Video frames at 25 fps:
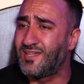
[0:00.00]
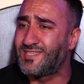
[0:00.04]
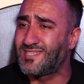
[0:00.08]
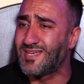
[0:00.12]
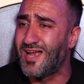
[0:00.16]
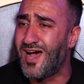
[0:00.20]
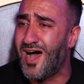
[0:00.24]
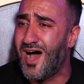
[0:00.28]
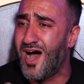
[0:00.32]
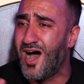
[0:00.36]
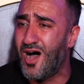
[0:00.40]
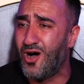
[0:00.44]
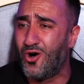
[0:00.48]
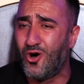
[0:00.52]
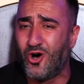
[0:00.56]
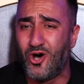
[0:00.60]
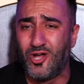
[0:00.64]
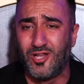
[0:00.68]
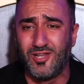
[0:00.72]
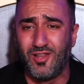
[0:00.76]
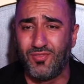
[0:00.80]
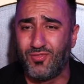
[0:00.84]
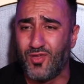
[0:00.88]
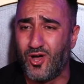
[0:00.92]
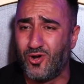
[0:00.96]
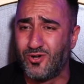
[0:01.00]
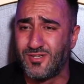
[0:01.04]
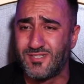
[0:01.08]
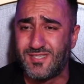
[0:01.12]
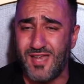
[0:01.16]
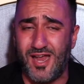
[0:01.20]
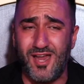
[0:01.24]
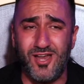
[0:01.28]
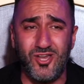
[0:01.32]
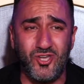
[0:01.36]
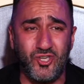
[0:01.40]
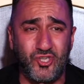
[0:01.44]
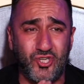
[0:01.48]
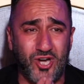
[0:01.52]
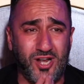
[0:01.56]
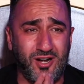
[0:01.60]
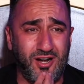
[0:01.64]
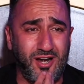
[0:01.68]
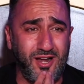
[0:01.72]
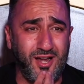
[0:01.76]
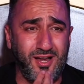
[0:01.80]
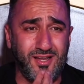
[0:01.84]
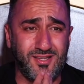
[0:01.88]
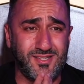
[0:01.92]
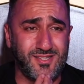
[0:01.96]
are all those
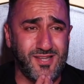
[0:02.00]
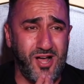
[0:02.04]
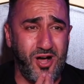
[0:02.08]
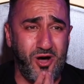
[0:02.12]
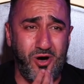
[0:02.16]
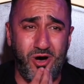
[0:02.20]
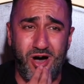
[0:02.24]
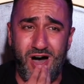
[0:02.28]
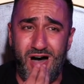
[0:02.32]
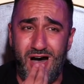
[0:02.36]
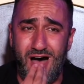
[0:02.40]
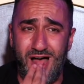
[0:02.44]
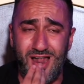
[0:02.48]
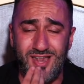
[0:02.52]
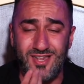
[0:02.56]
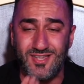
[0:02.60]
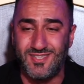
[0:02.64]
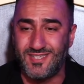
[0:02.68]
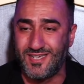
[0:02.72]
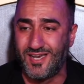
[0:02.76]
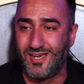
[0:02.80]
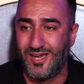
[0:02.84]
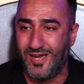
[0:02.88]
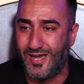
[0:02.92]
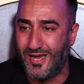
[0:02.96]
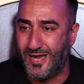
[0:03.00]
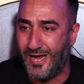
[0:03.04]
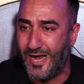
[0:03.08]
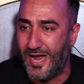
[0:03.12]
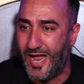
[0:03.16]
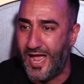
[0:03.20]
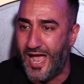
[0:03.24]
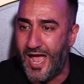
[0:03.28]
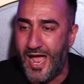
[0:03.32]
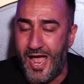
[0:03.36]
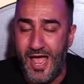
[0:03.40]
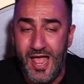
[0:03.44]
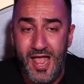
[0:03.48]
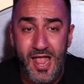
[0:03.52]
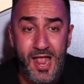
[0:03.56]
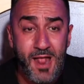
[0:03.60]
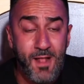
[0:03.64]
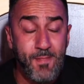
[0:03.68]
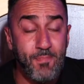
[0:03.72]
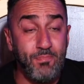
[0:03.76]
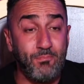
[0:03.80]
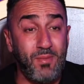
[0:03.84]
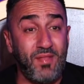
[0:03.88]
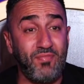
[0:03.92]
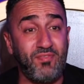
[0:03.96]
injuries, oh auntie?
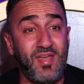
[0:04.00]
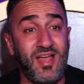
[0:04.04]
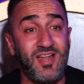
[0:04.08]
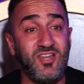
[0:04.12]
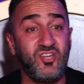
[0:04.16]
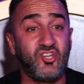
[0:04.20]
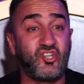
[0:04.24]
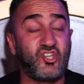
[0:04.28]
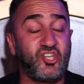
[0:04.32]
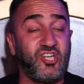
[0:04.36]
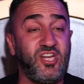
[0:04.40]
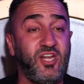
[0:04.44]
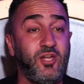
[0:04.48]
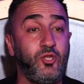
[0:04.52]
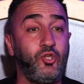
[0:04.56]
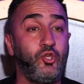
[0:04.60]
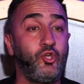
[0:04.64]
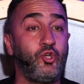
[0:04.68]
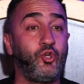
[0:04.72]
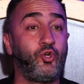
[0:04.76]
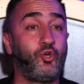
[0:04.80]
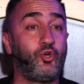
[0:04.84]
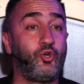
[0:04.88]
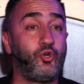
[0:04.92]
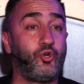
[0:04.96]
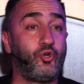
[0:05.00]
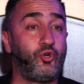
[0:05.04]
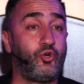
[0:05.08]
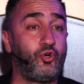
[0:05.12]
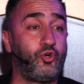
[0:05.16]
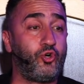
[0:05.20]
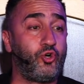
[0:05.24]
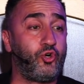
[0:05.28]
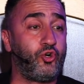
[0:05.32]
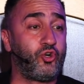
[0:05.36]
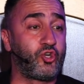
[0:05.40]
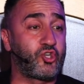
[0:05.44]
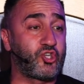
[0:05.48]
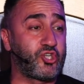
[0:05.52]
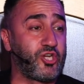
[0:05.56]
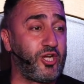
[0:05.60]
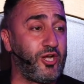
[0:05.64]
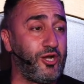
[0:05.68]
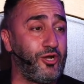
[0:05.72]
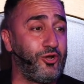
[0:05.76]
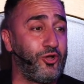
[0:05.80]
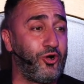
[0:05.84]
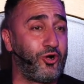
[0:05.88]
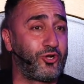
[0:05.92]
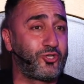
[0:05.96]
But then she knew.
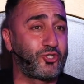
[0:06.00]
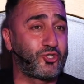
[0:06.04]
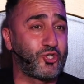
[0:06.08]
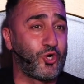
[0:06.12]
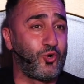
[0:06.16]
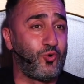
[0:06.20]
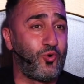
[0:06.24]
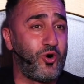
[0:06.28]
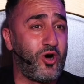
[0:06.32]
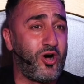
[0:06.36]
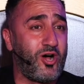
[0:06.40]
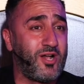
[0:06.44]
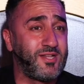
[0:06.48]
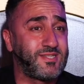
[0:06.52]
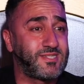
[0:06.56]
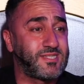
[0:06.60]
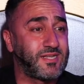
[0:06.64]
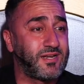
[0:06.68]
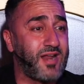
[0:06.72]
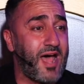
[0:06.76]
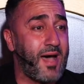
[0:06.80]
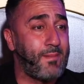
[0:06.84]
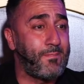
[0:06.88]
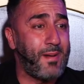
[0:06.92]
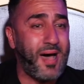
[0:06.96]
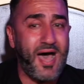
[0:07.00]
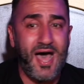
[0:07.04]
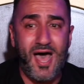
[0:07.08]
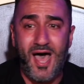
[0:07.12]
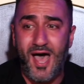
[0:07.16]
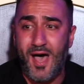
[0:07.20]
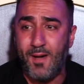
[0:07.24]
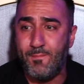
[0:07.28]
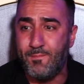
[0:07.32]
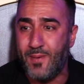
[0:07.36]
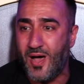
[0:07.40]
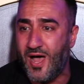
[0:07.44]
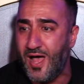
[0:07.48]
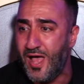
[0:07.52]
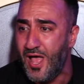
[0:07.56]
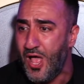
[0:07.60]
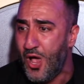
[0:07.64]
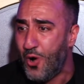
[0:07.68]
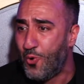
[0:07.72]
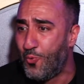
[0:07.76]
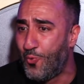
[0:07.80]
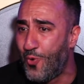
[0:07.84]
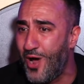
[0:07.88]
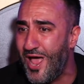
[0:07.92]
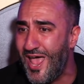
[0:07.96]
She looked towards Rabab.
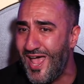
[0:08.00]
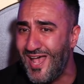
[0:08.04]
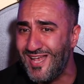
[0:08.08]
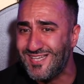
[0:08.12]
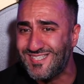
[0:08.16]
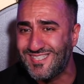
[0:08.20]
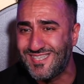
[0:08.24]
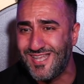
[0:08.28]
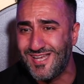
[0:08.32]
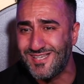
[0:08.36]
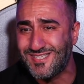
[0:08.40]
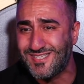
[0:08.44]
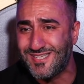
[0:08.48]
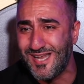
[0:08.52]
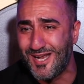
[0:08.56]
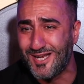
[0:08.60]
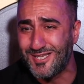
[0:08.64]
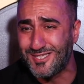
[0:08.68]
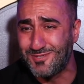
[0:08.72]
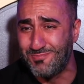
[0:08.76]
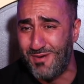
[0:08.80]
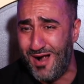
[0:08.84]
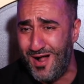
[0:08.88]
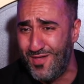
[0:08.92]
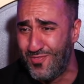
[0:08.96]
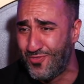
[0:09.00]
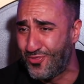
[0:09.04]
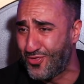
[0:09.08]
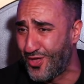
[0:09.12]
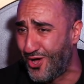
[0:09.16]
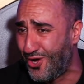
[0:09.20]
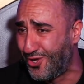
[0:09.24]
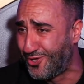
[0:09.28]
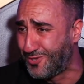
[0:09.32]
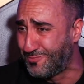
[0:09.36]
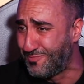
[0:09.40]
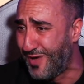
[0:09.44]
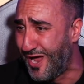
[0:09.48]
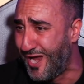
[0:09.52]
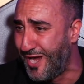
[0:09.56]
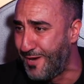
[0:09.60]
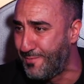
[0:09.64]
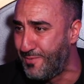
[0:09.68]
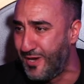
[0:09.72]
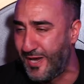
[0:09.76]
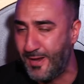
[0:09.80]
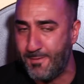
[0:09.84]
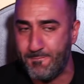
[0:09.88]
Where's the 6-month-old baby?